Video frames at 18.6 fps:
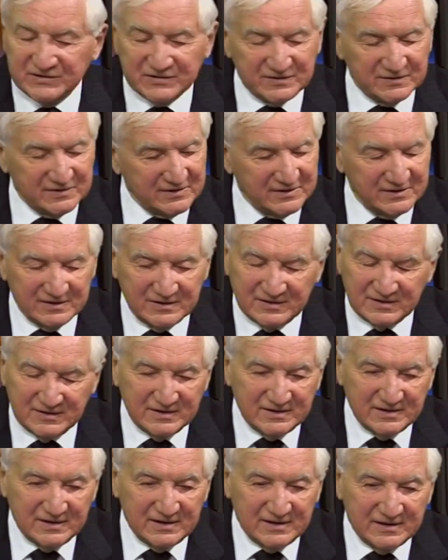is, your, what's your view
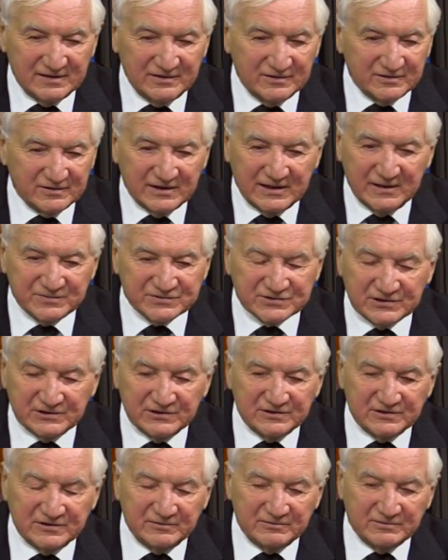there? You're
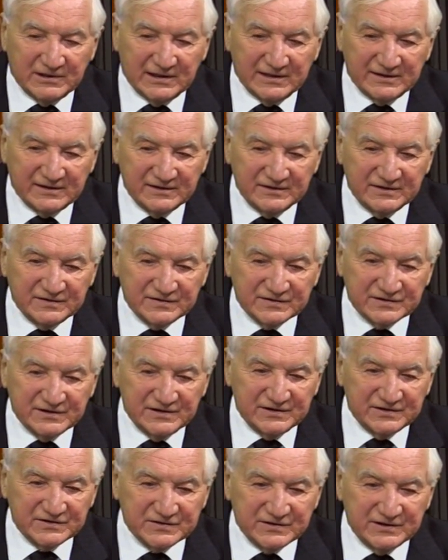absolutely right. It is, it,
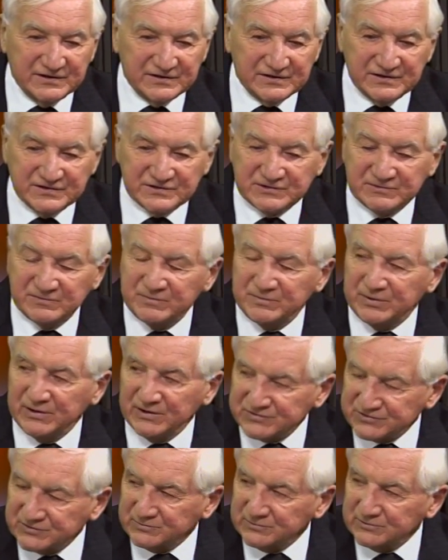is, it is
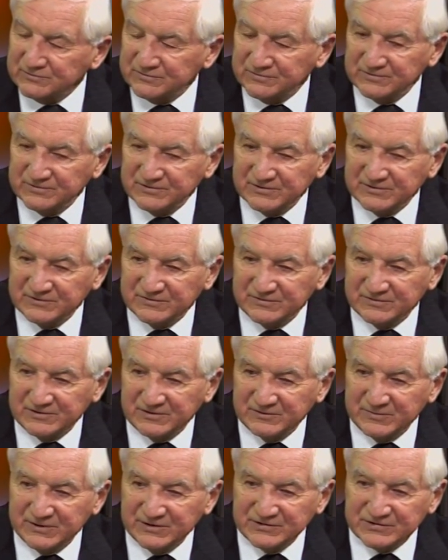impossible for the, for
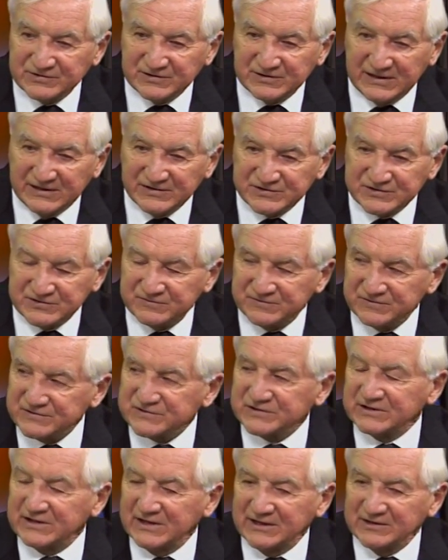the most
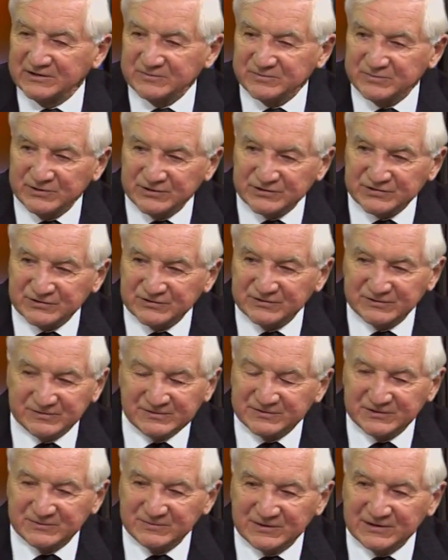unsophisticated person
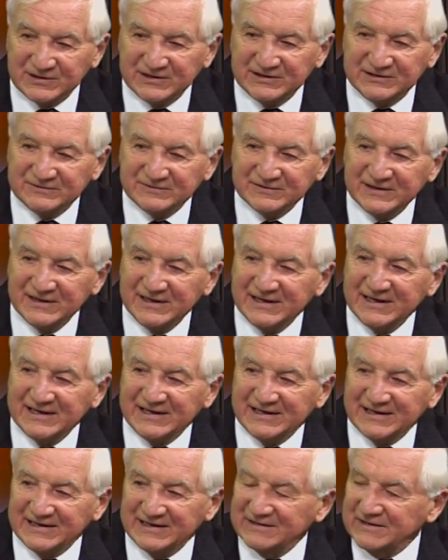to believe
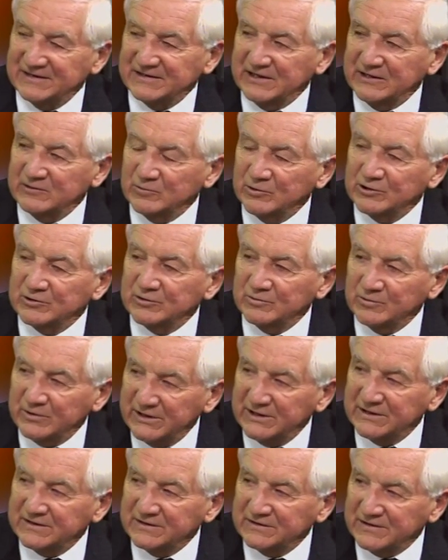uh, that they weren't
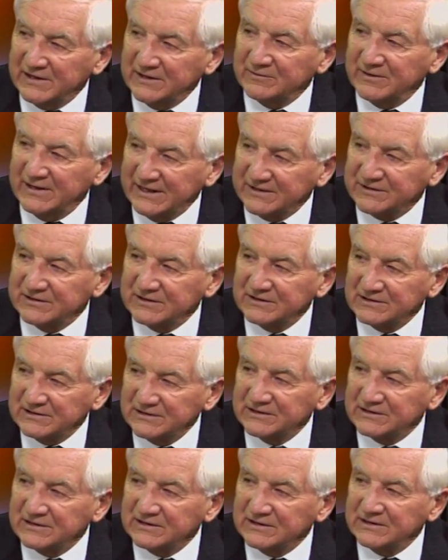aware that they were acting
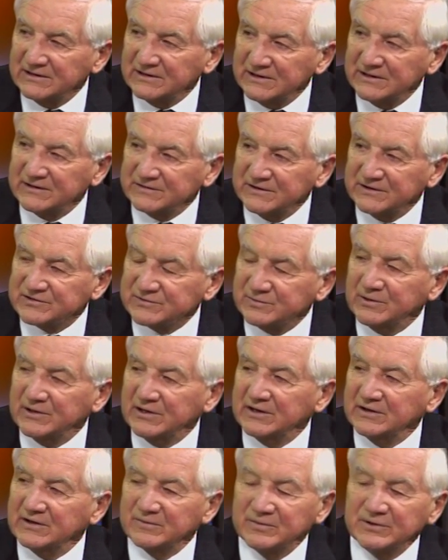illegally. That, that's
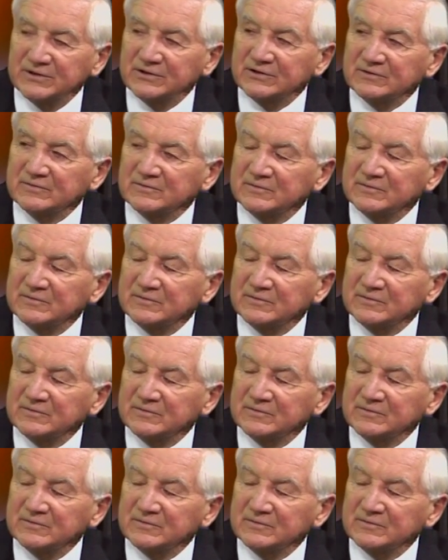my opinion.